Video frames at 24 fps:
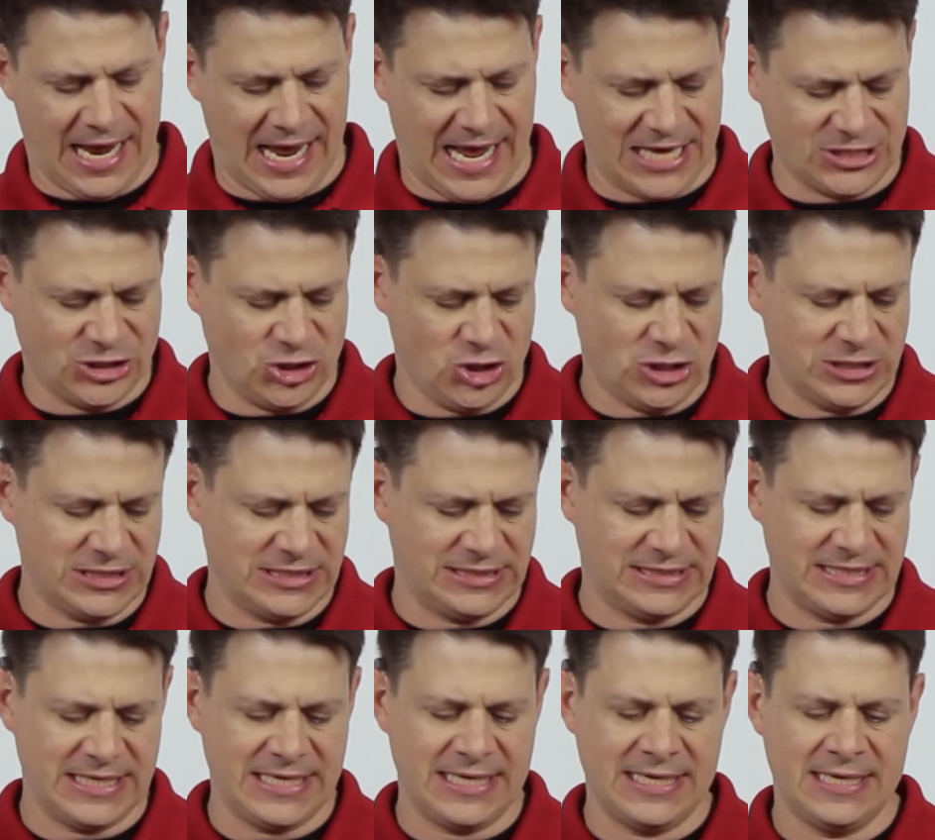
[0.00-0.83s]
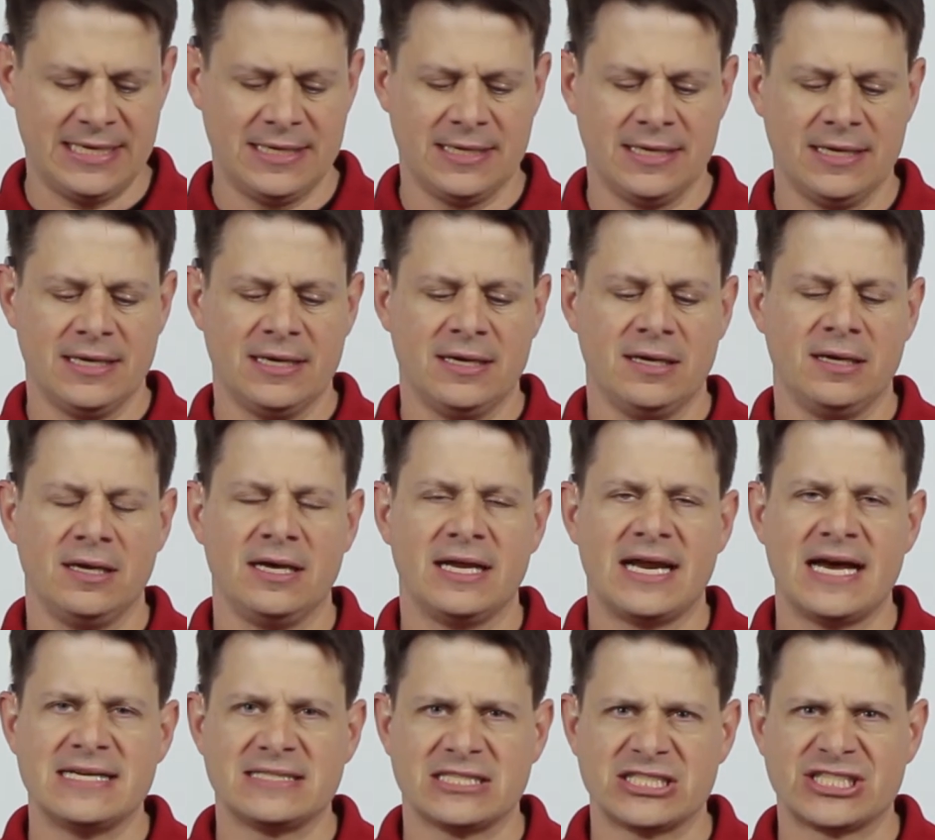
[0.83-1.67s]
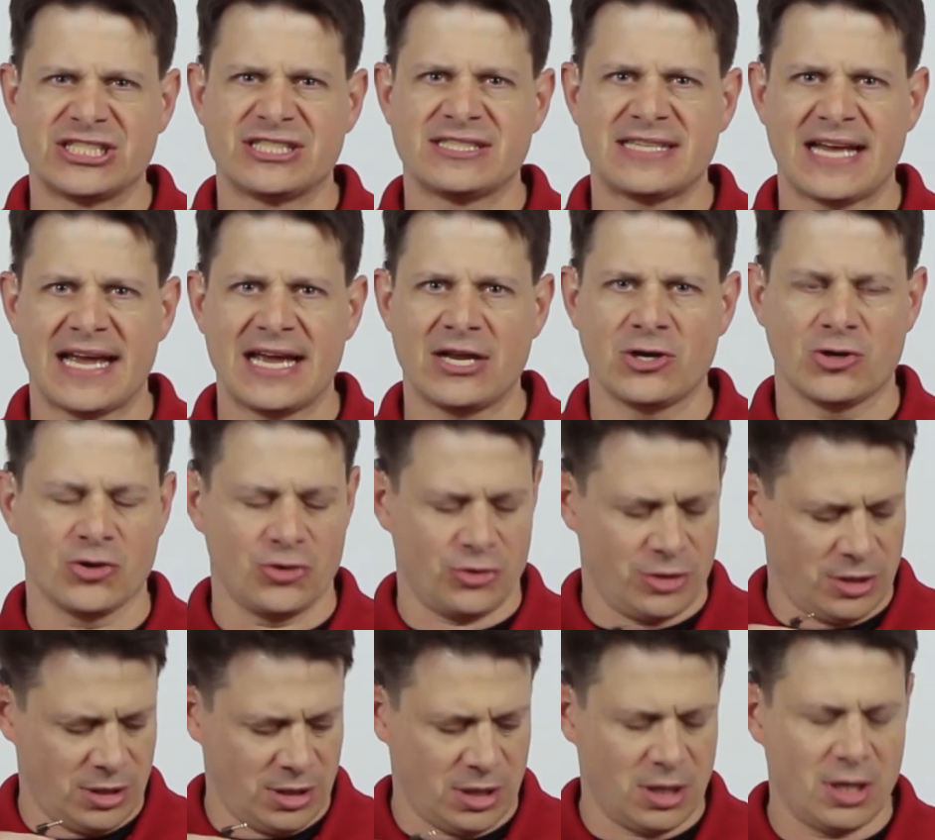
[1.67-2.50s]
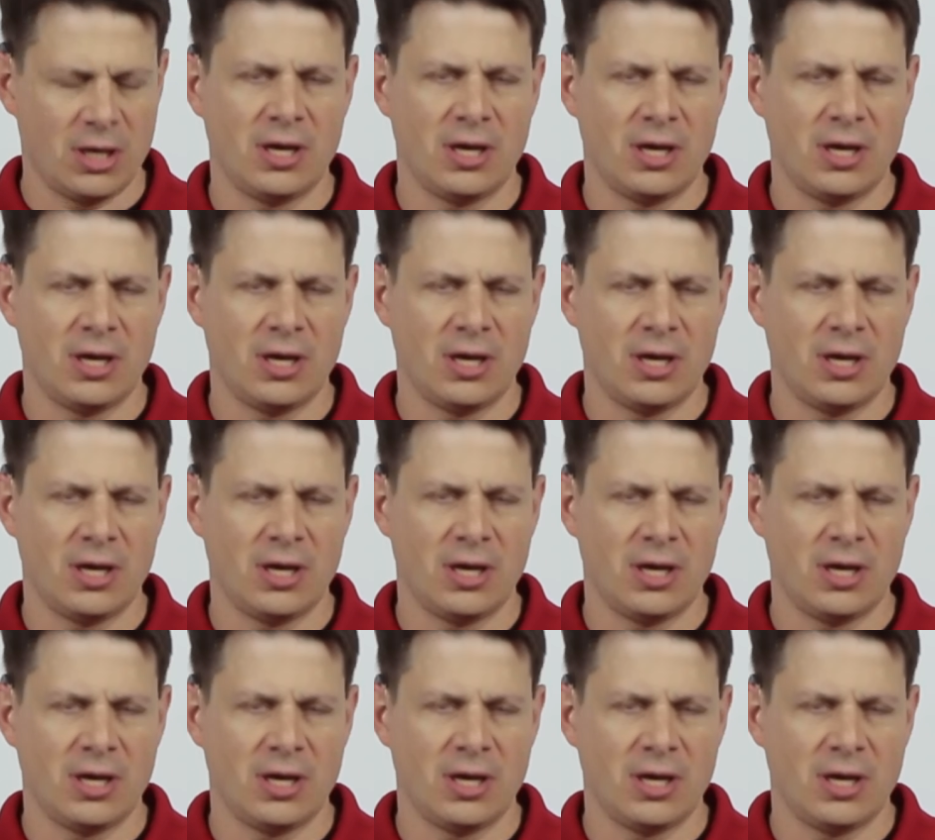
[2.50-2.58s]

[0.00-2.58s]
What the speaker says: As you can see, it has a standard